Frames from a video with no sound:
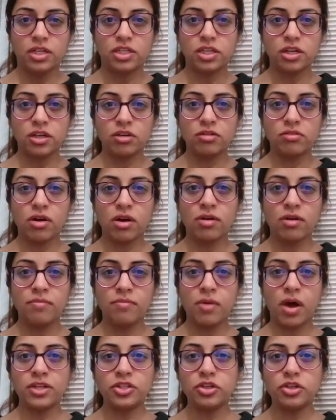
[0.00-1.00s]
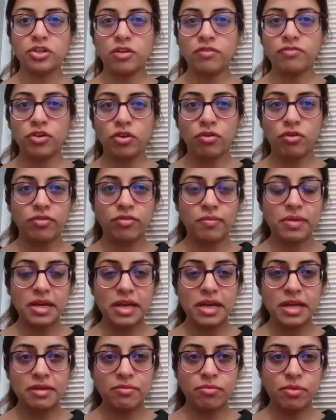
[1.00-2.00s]
So I don't know if you're
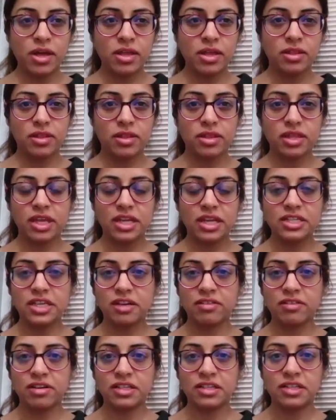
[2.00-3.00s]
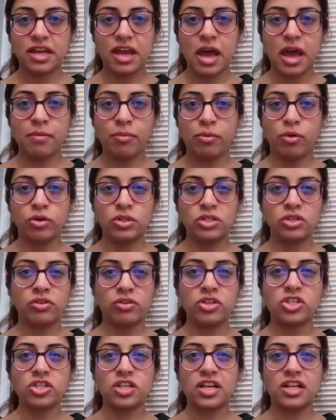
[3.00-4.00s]
familiar with the Integrated Care Boards.
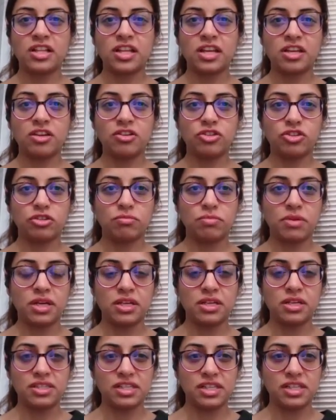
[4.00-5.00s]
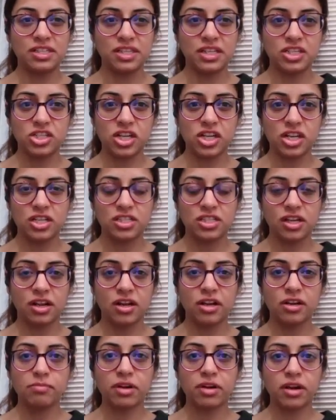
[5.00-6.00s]
Originally, they used to be CCGs,
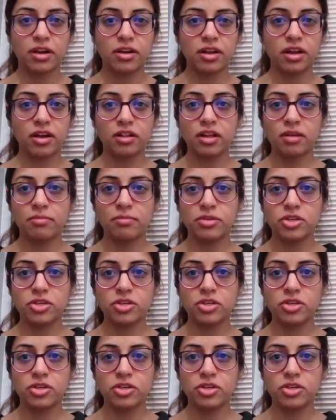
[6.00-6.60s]
the clinical